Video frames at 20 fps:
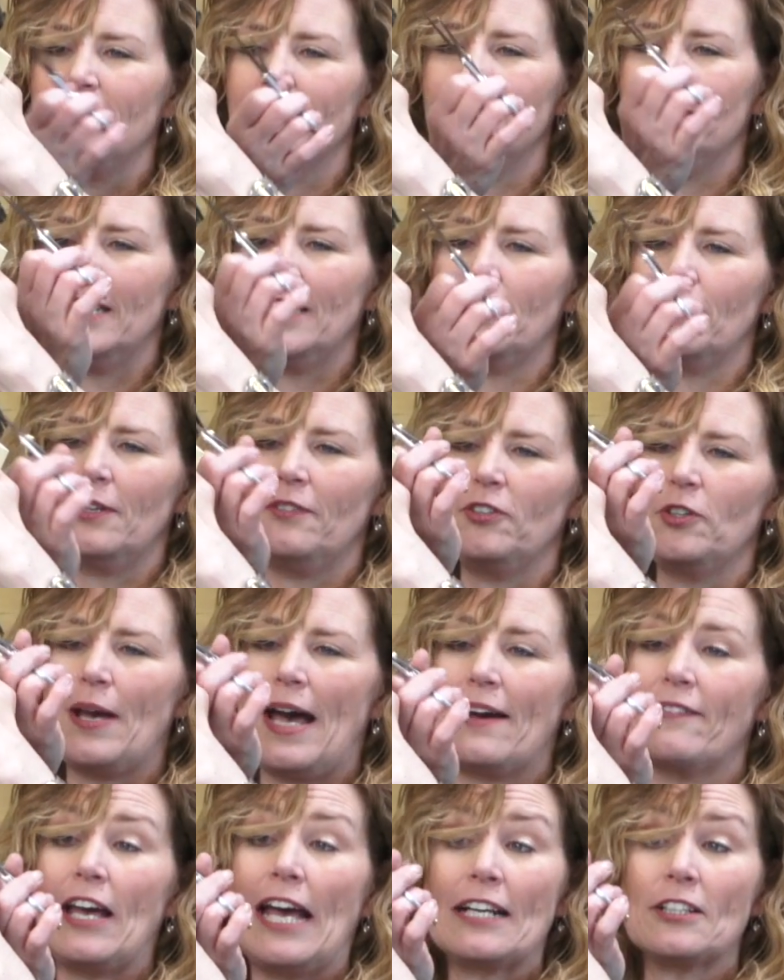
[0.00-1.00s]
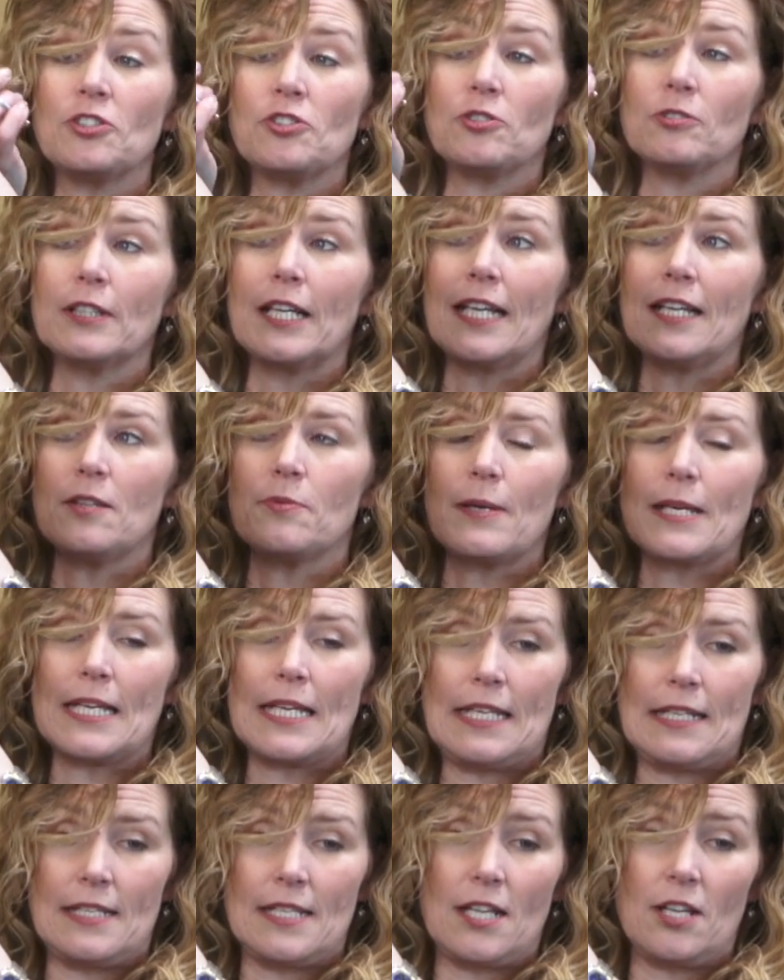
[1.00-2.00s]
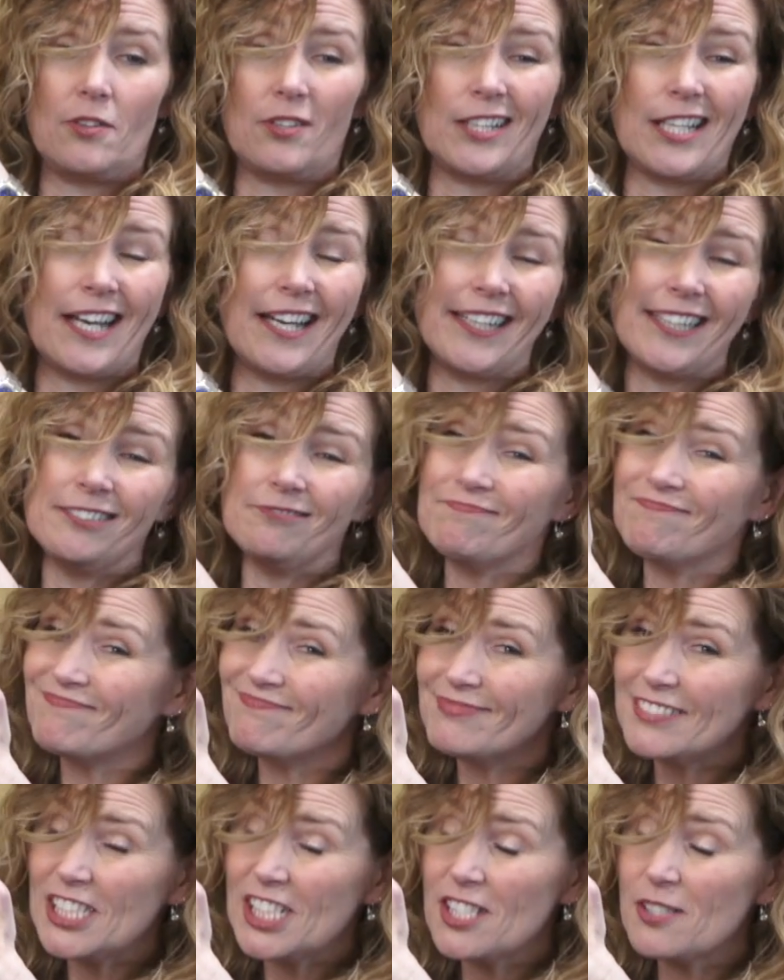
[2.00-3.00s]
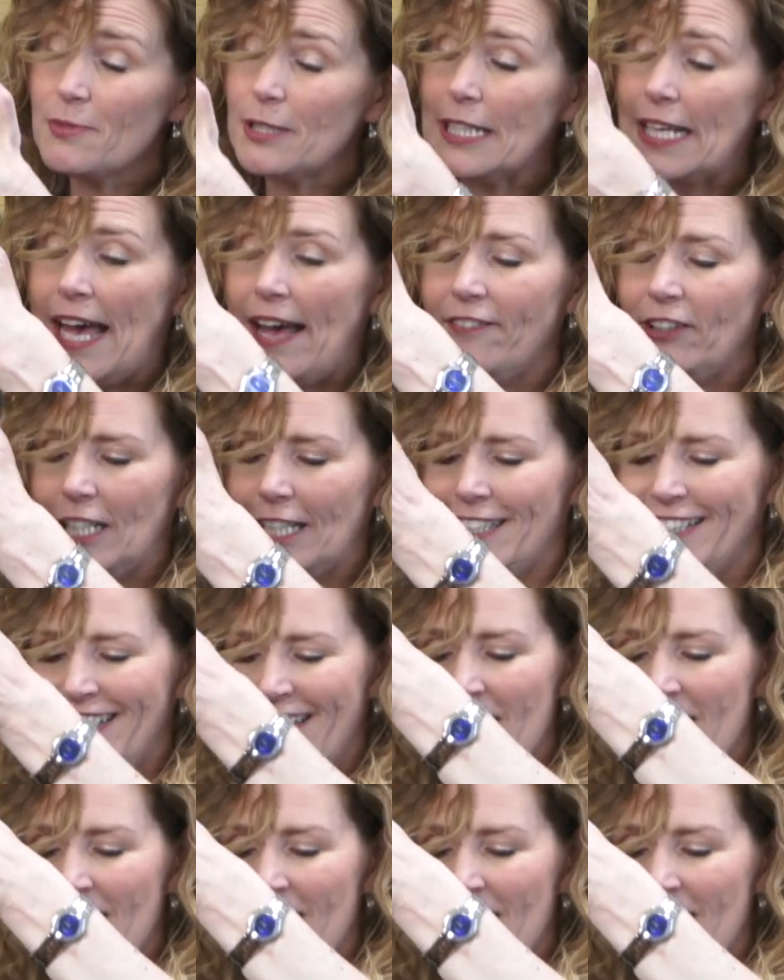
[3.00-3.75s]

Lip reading: if you have extra length, we can continue the line. She doesn't really have any.